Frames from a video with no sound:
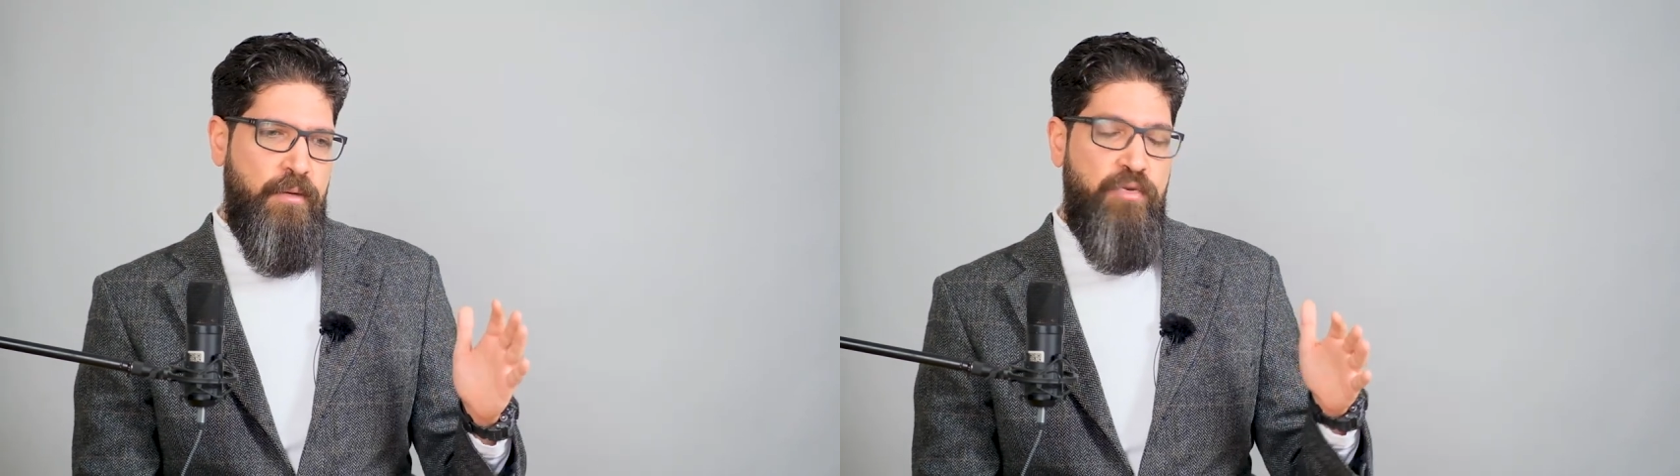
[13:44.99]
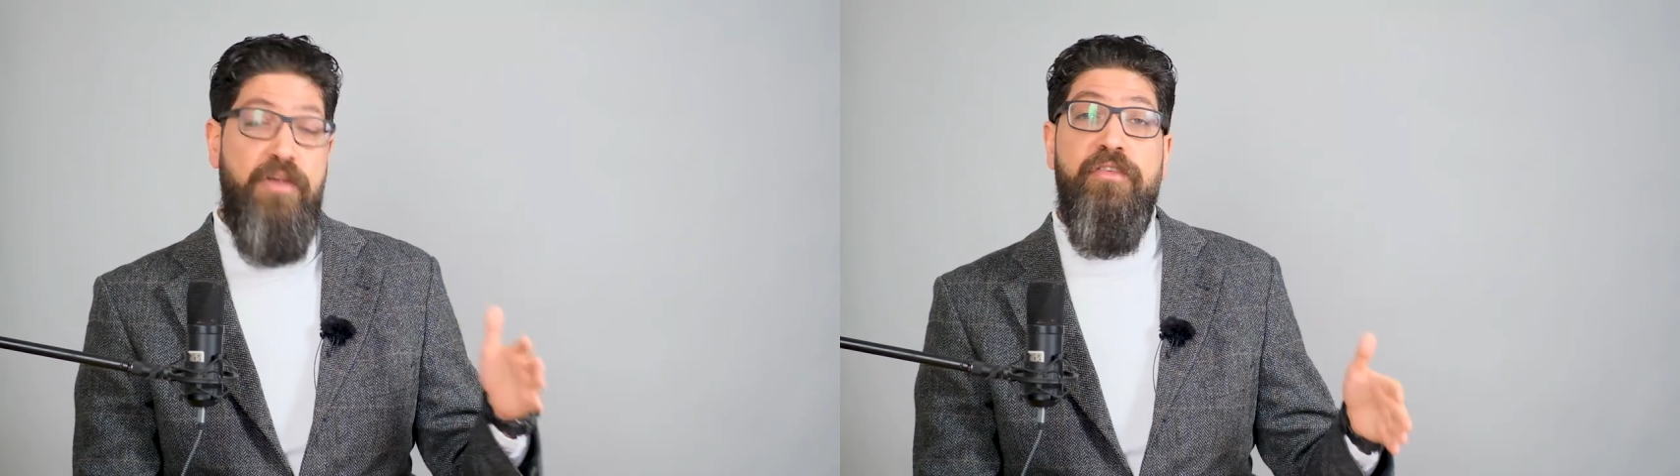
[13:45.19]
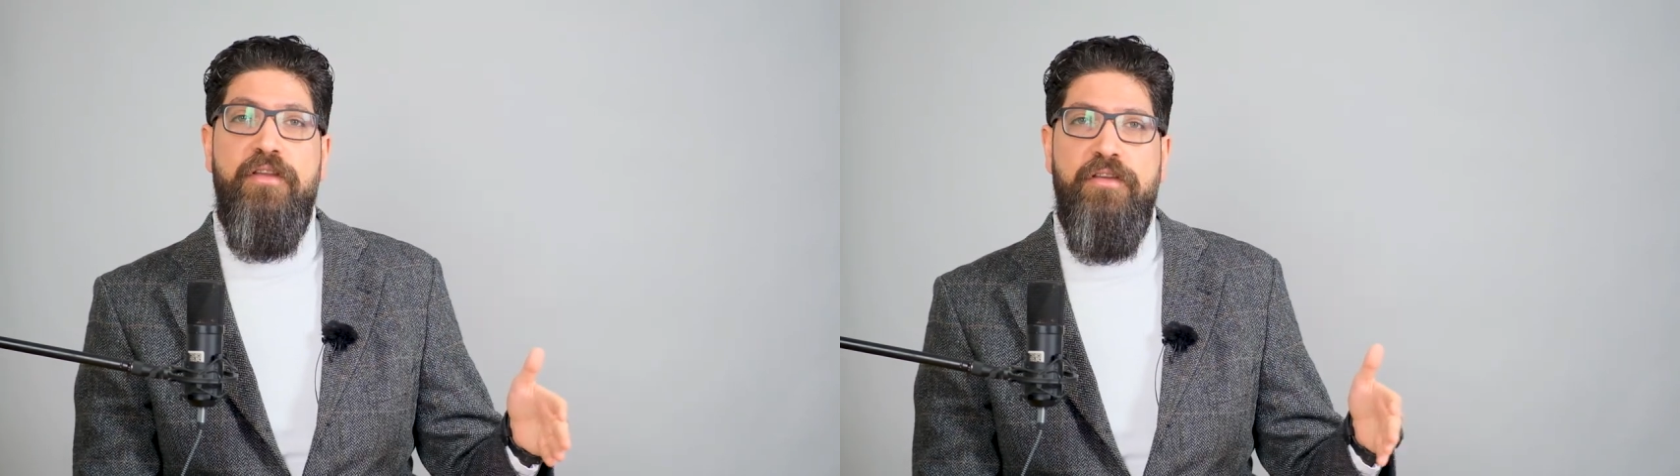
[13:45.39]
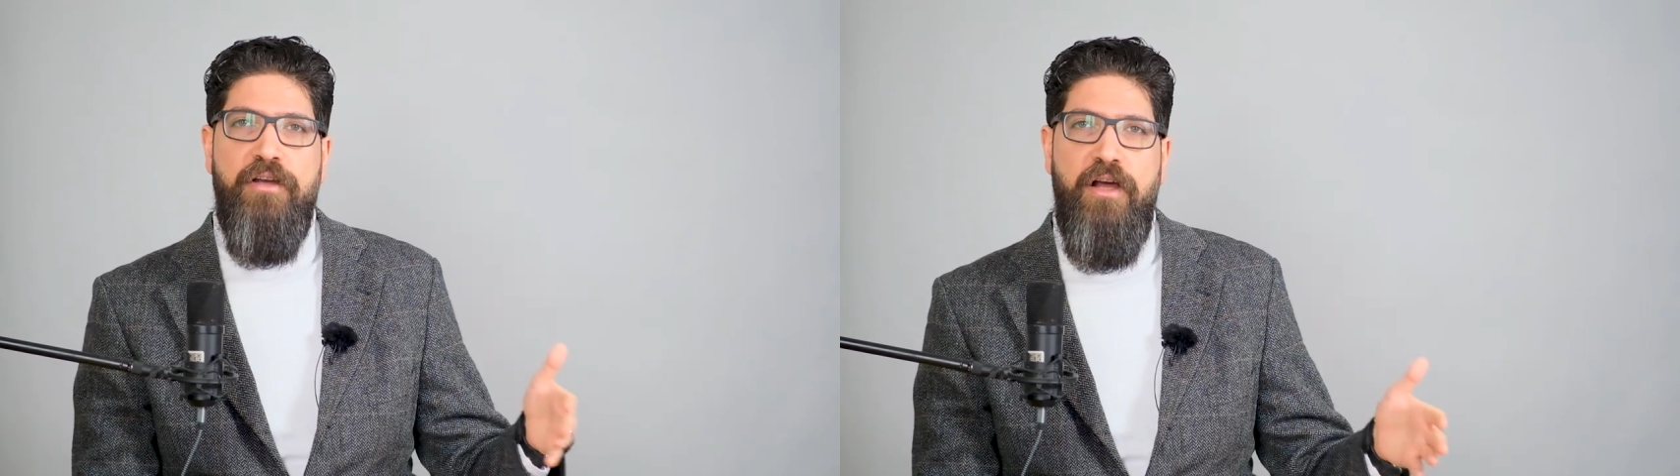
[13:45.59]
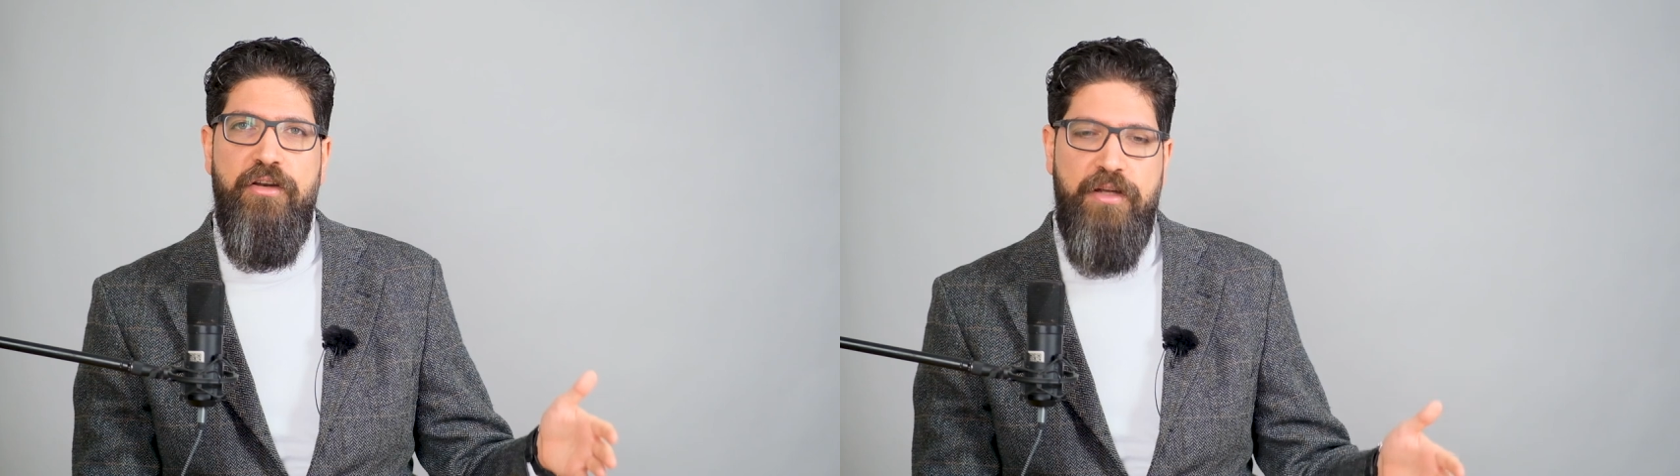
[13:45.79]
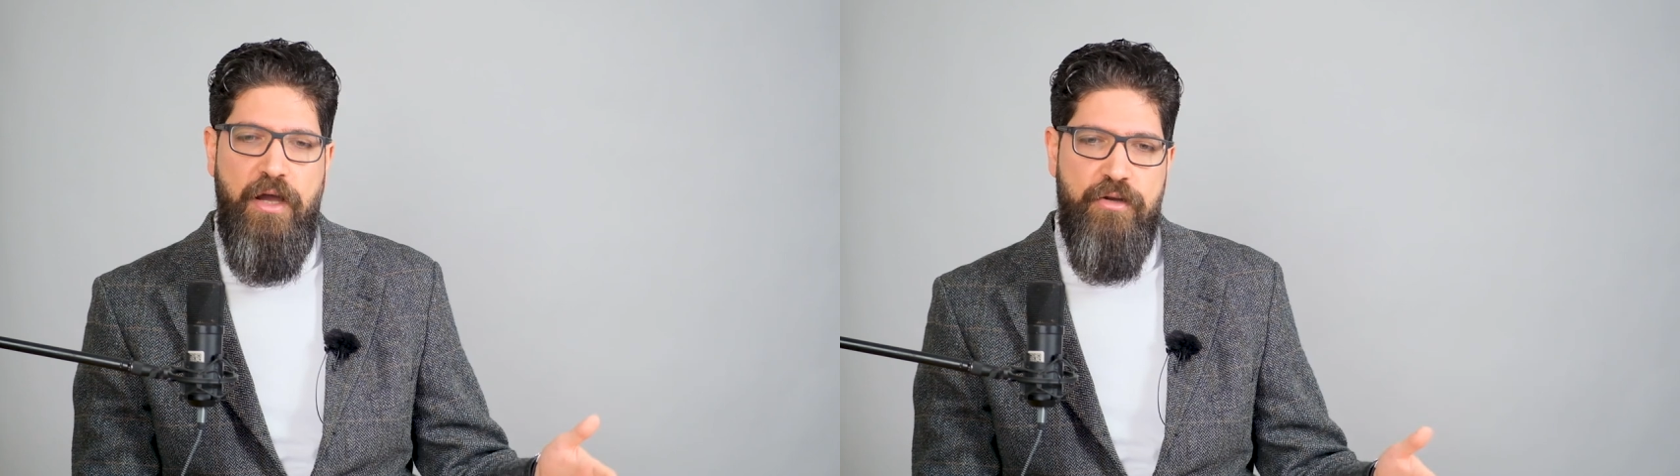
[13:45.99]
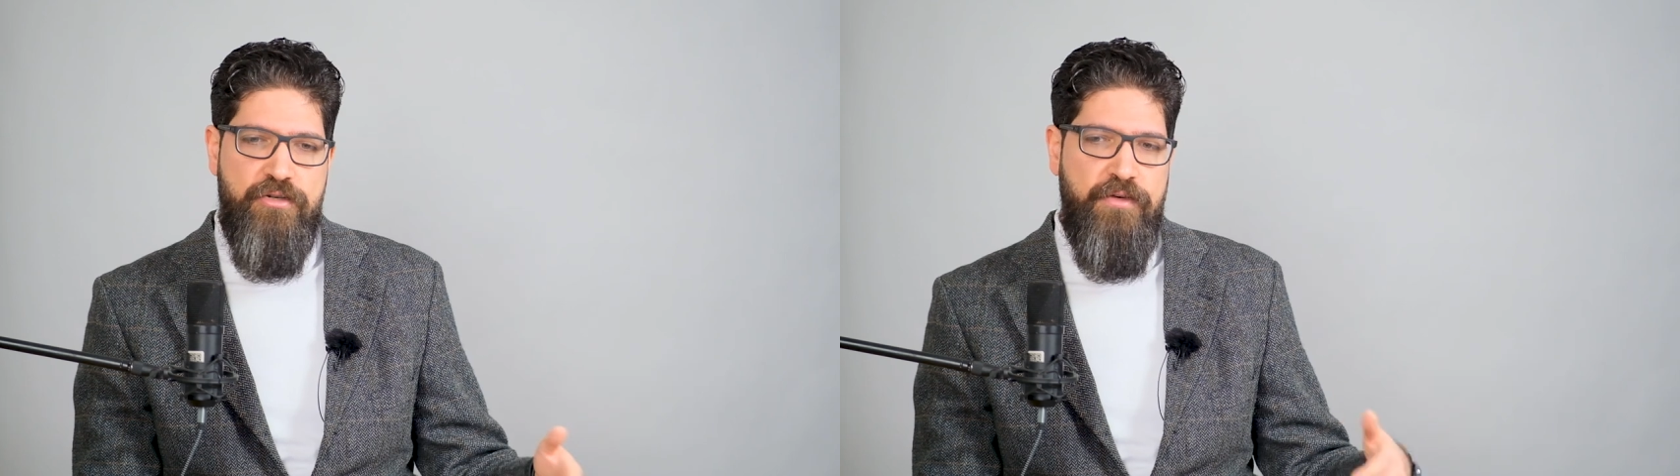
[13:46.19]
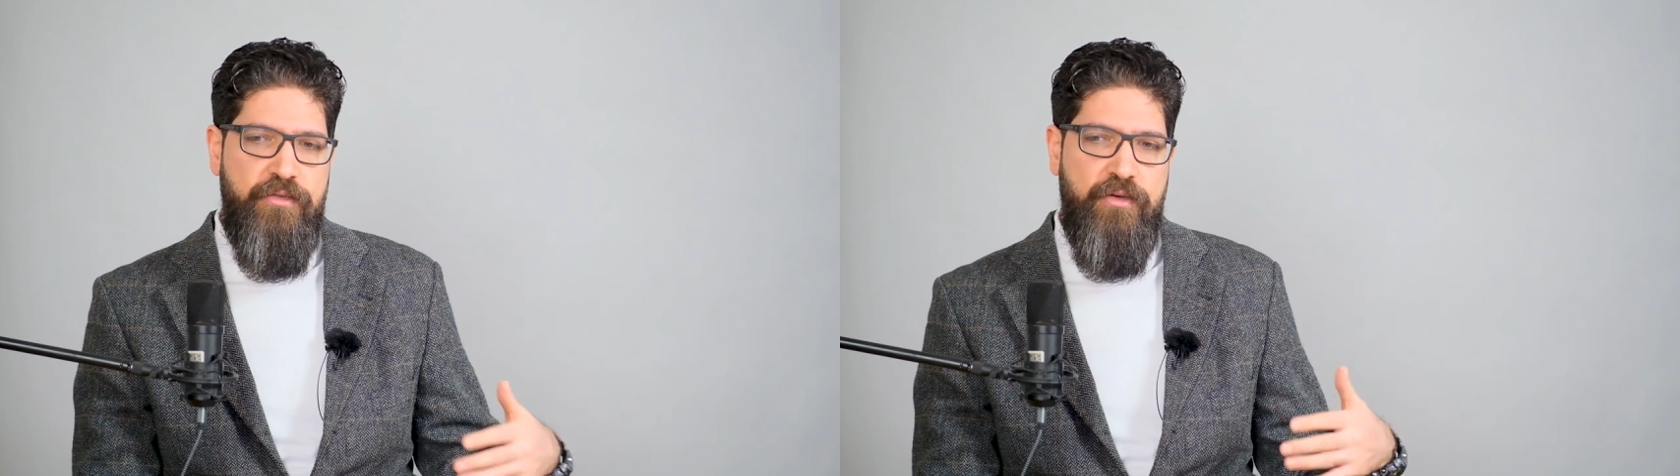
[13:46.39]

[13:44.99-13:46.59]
present in other countries